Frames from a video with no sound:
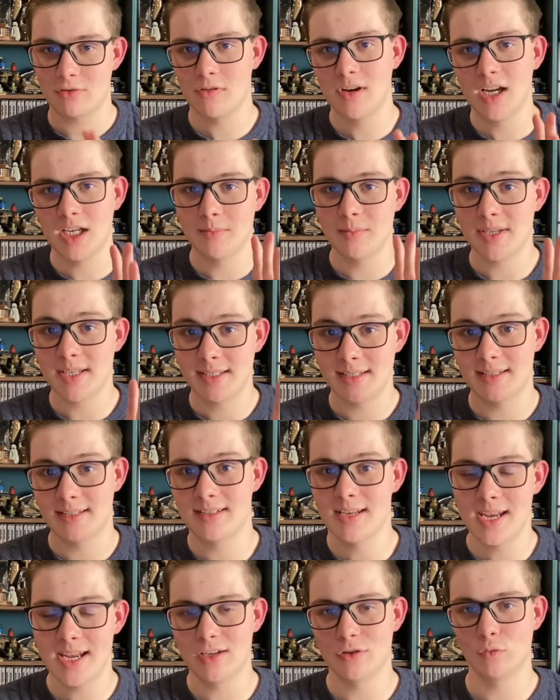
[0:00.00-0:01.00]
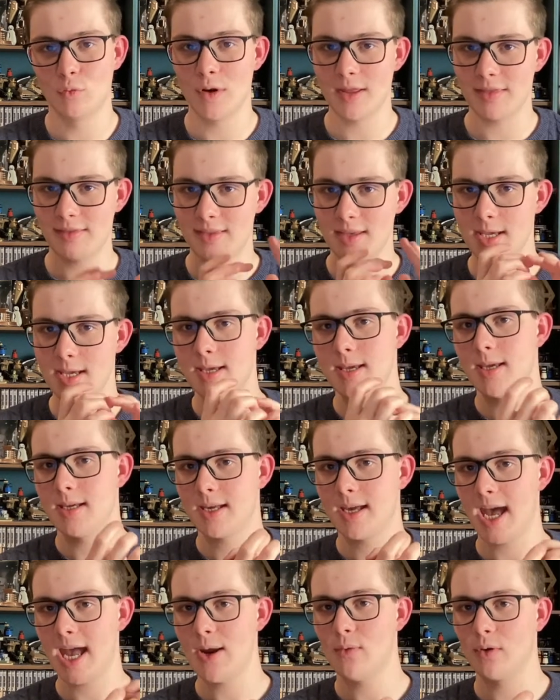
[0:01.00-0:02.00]
Greel and Mr. Sin with the
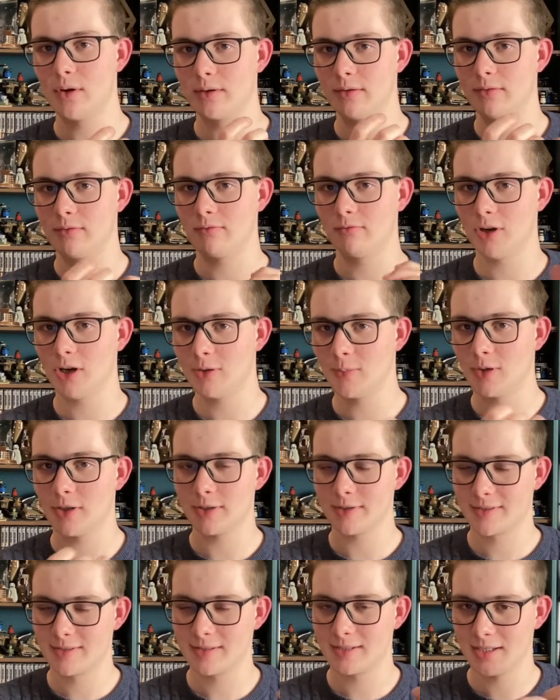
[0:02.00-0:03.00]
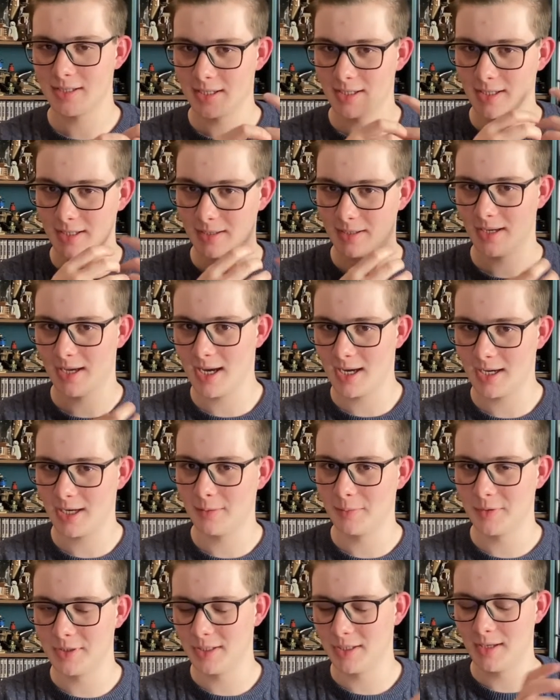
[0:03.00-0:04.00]
K1 robots uh,
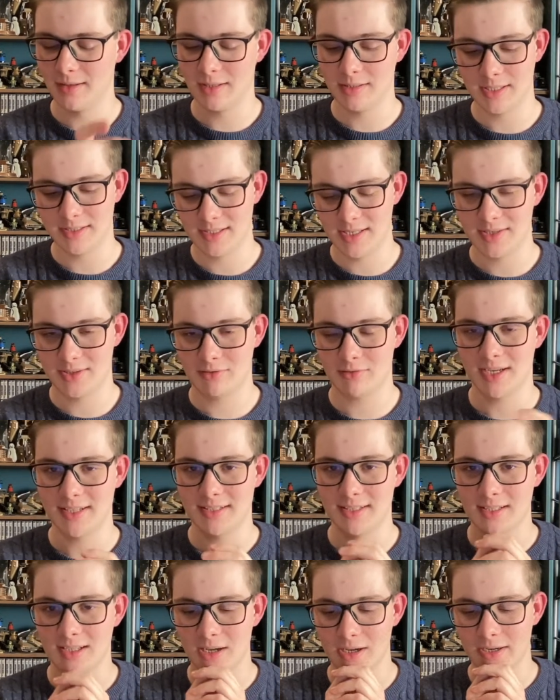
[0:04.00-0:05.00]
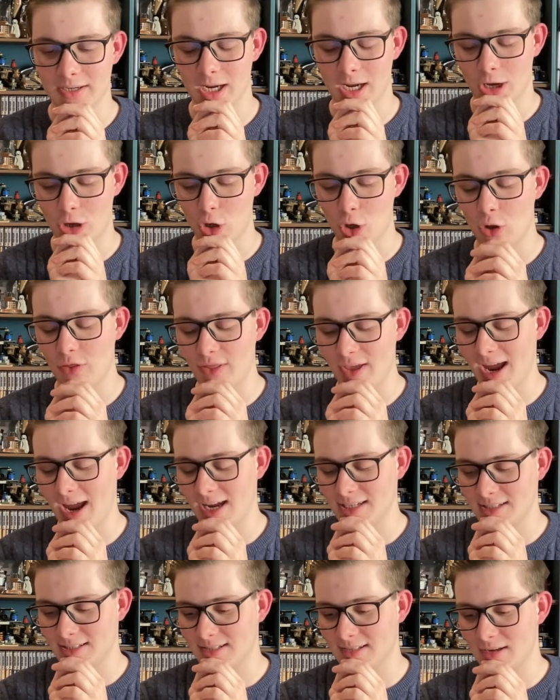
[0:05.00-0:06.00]
arm and, and disintegrator gun. I got
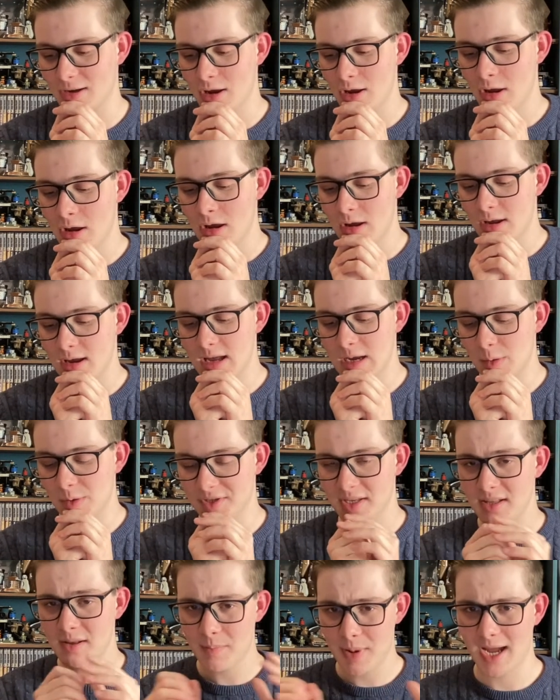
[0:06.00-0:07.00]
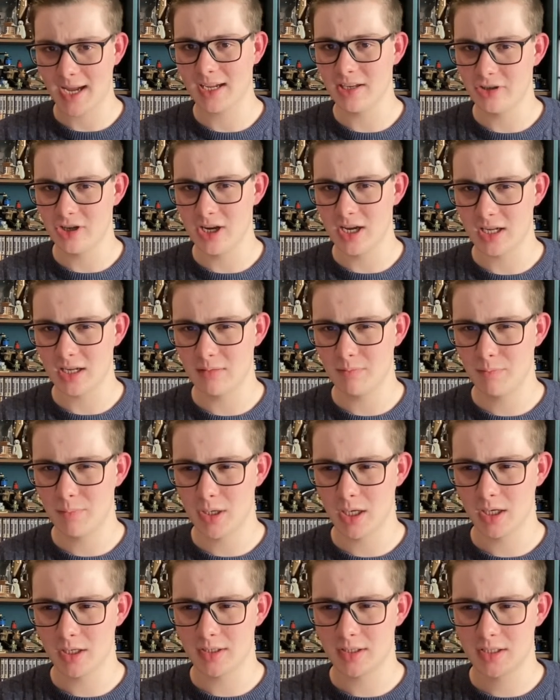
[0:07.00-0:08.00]
that. It was in the packaging,
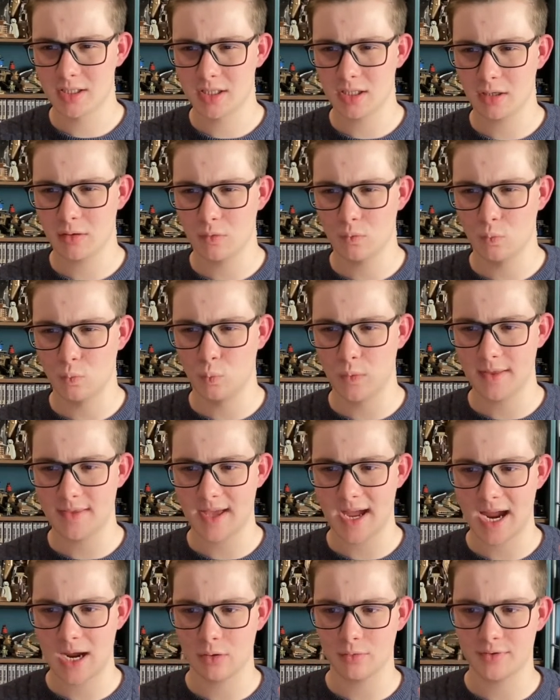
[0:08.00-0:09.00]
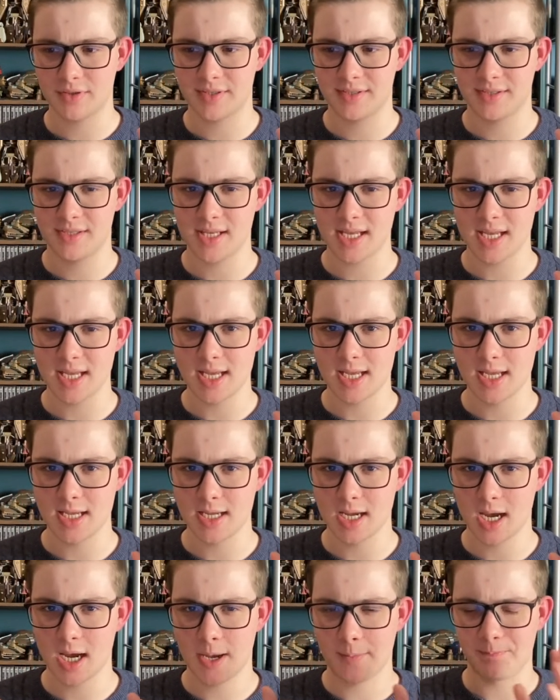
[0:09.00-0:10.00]
but without
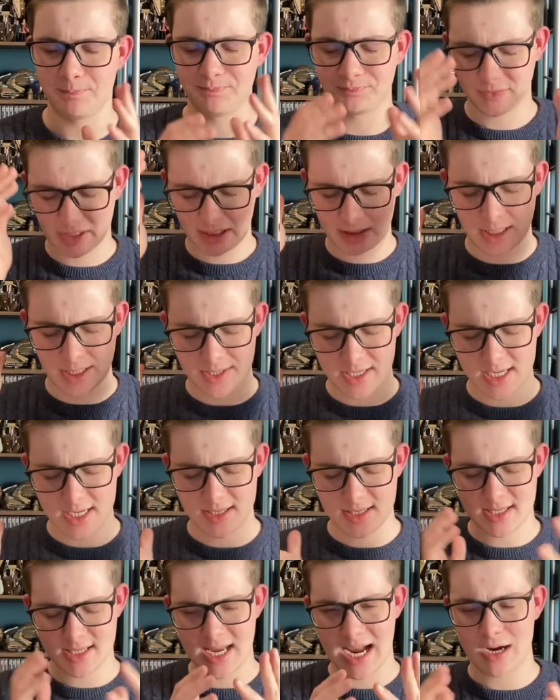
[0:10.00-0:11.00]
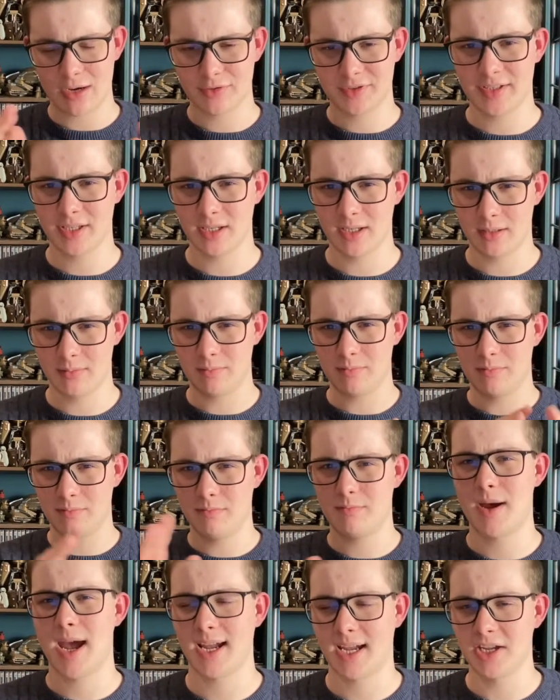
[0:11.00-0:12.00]
the um like the the outer
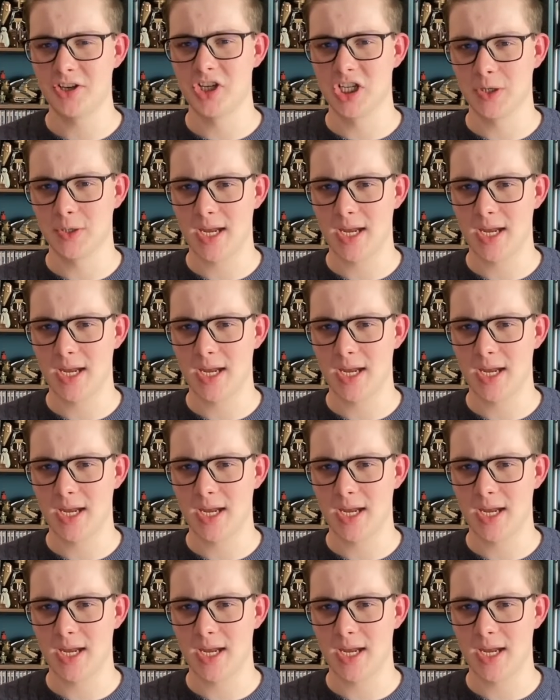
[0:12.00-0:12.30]
packaging.